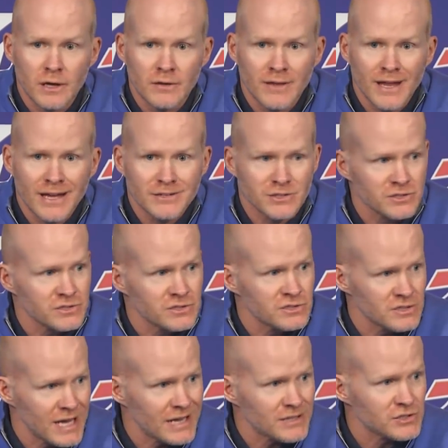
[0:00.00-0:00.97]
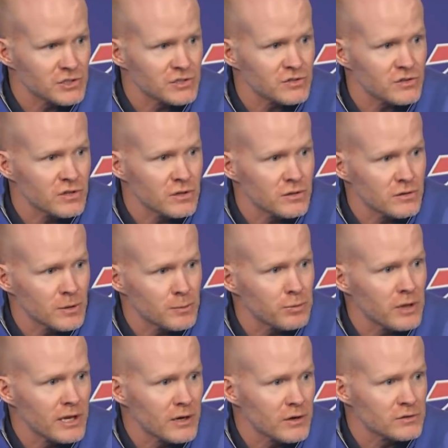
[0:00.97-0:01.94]
and that just is not just the
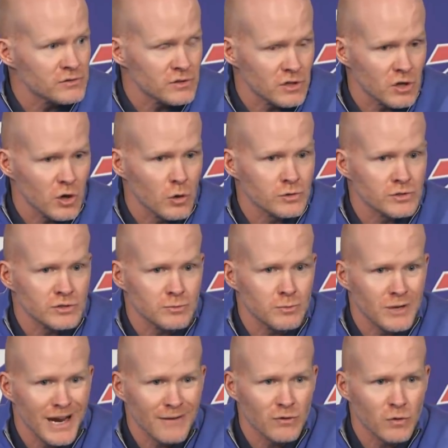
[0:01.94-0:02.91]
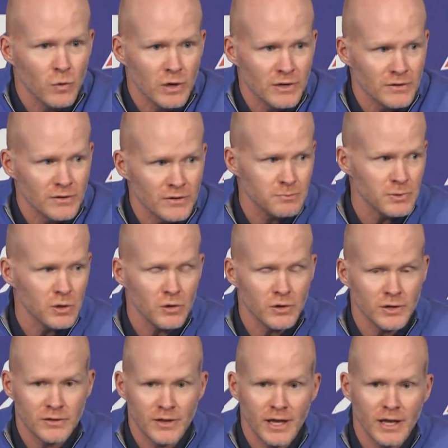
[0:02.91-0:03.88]
players and the coaches, but everyone in this
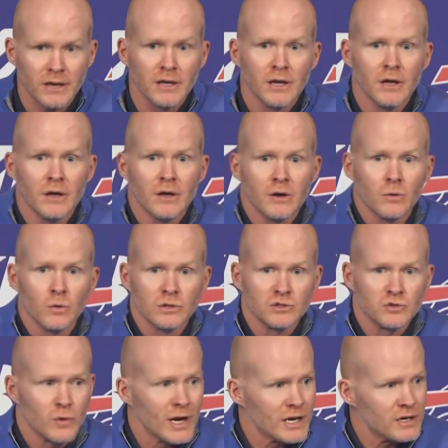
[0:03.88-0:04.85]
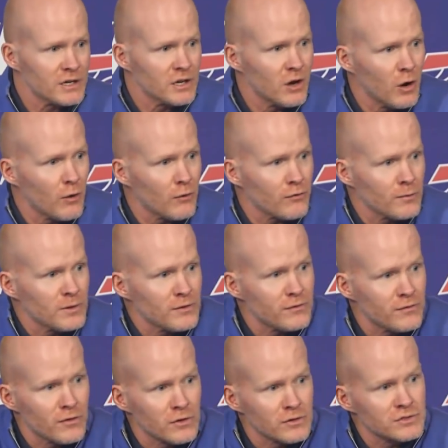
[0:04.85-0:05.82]
building that was ready to go from the
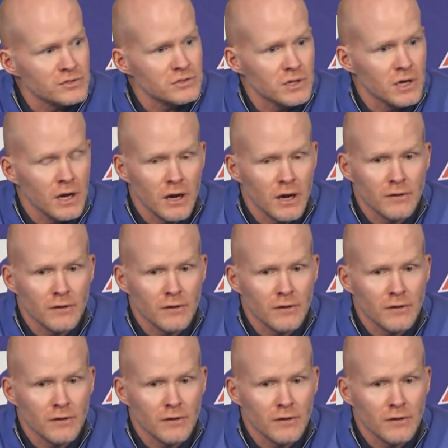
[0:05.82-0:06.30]
first